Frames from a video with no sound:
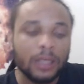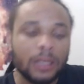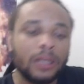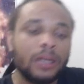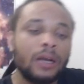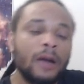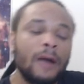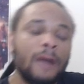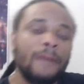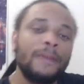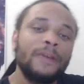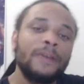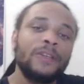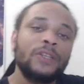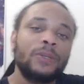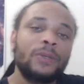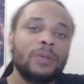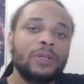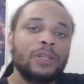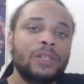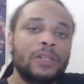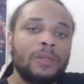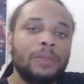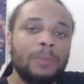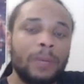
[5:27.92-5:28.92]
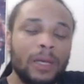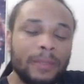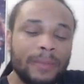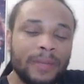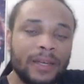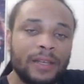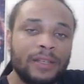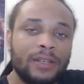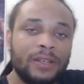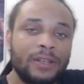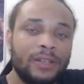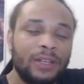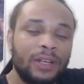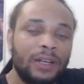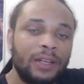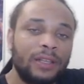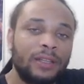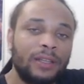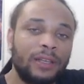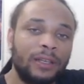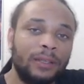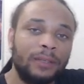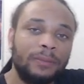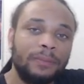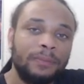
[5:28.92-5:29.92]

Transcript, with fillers: And this was my message, I think.